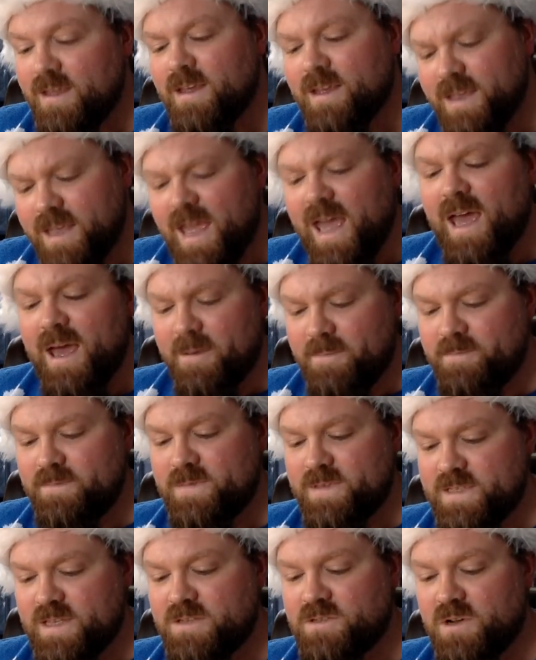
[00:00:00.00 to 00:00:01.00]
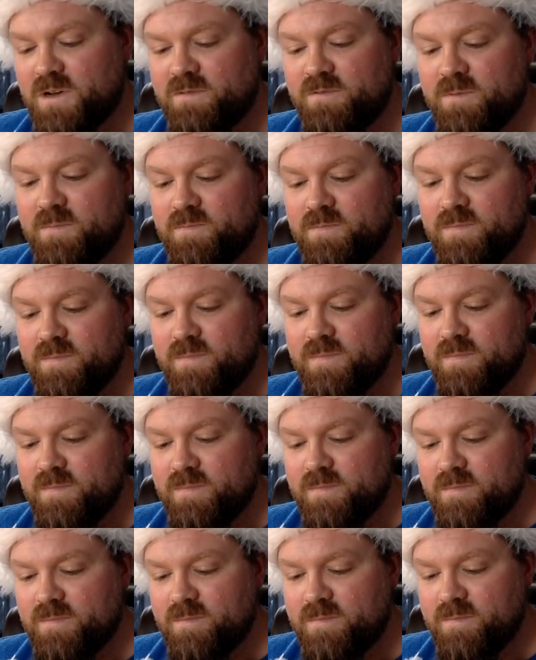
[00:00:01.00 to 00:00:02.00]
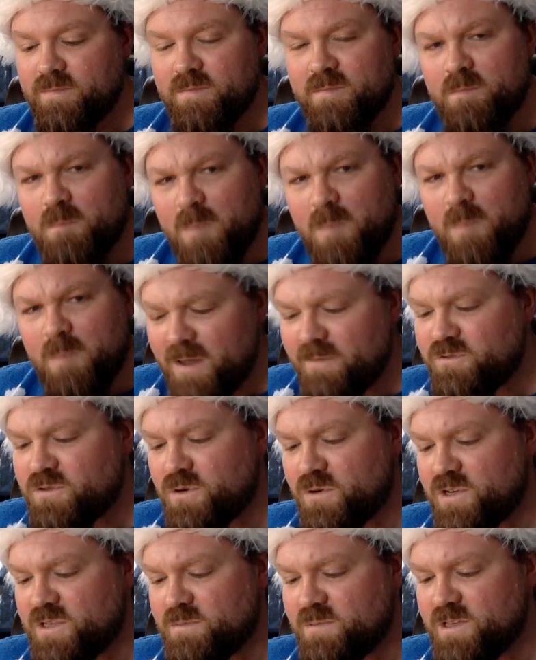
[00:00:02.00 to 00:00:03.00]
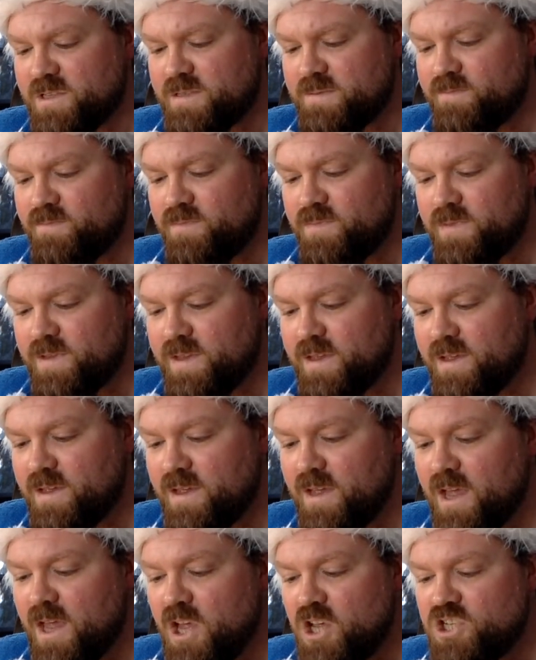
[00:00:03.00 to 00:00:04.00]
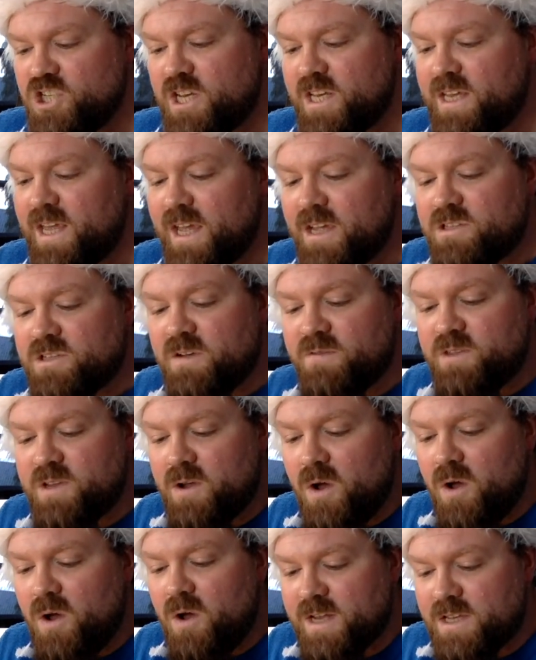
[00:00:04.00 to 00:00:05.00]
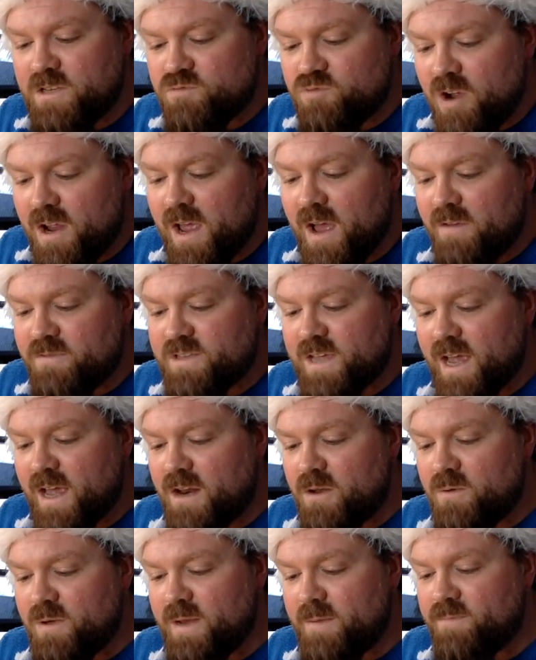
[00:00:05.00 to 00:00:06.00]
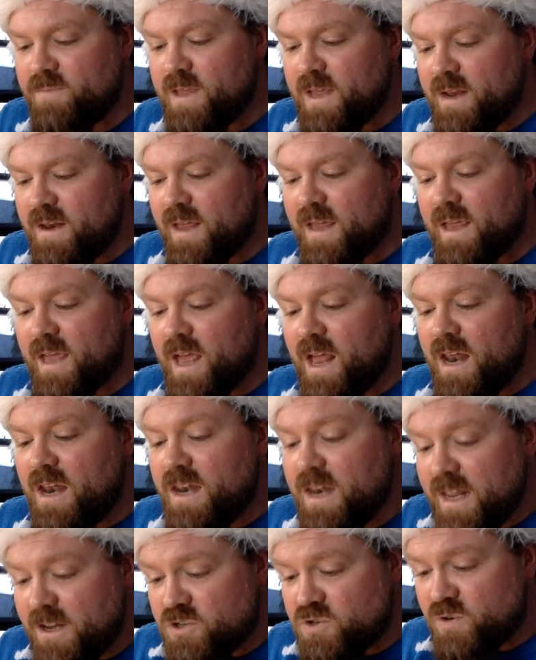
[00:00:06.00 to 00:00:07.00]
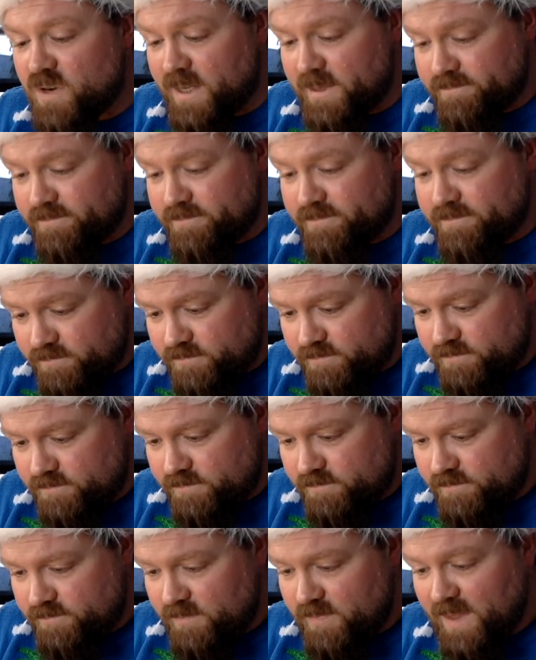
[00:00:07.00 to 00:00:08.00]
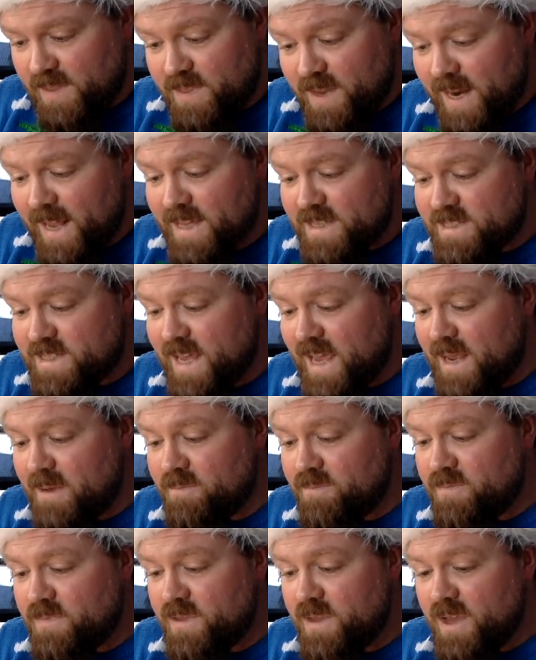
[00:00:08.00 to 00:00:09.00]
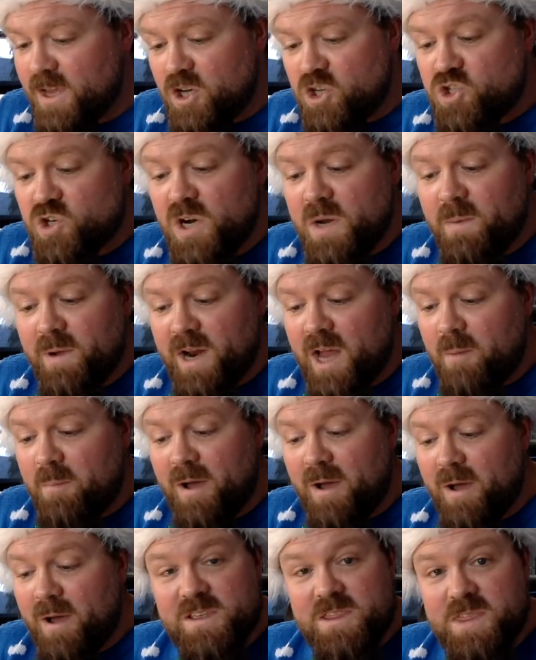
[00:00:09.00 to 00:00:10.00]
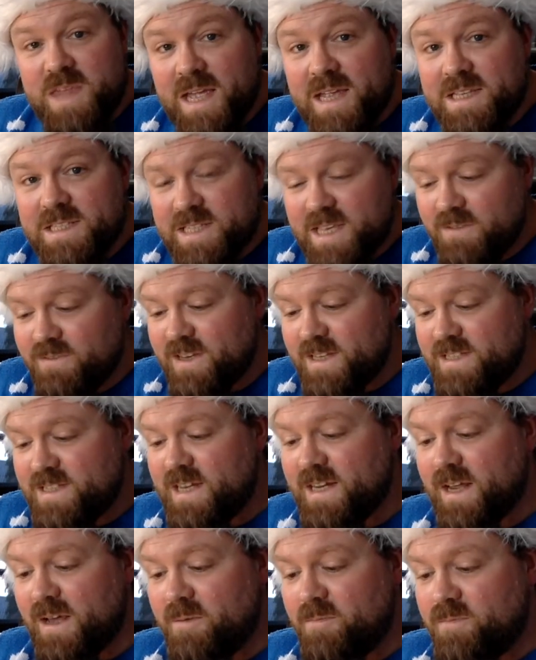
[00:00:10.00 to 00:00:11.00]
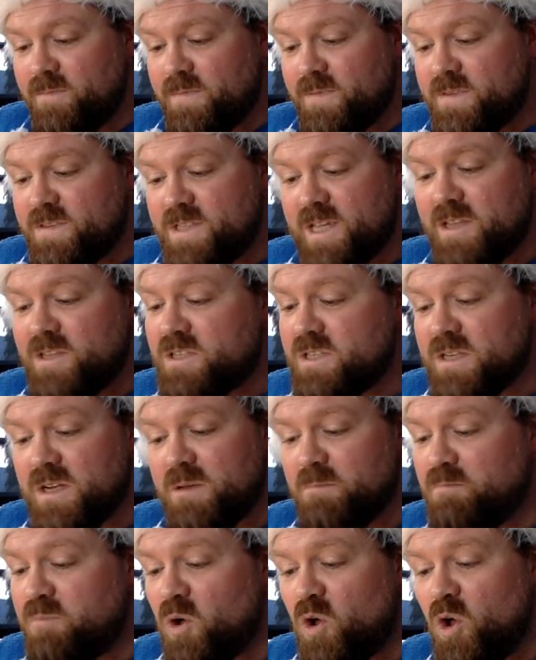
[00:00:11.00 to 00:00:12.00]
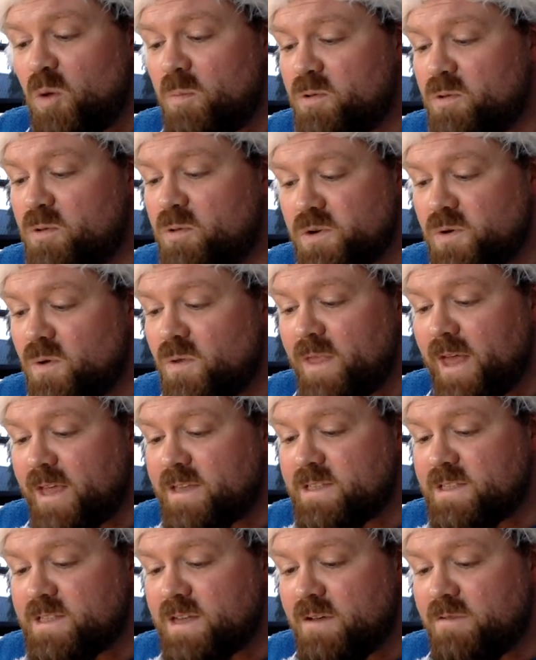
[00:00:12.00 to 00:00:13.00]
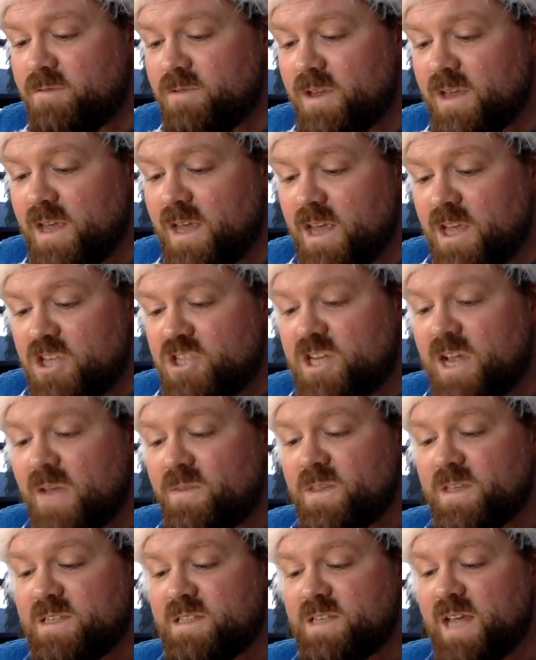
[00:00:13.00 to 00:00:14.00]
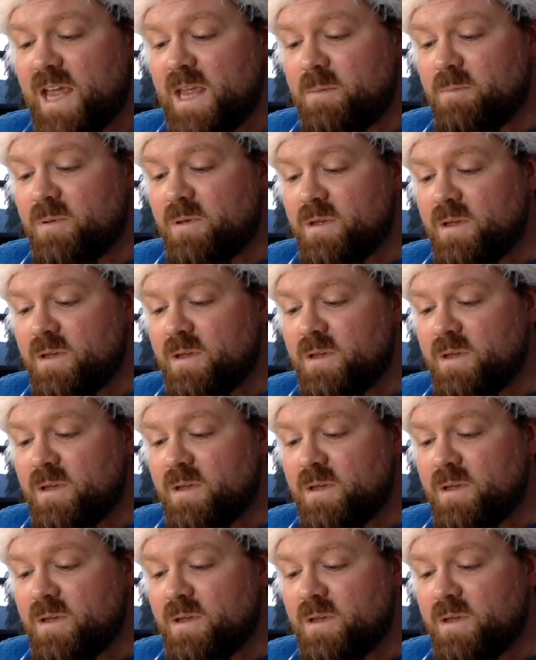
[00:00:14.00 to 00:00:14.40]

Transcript: Yeah, said Donovan. Mum loved Christmas. She kicked off the holidays right after Halloween, like literally the next day. Tree went up after Thanksgiving dinner. Tinsel and baubles and all that stuff. She had this tape.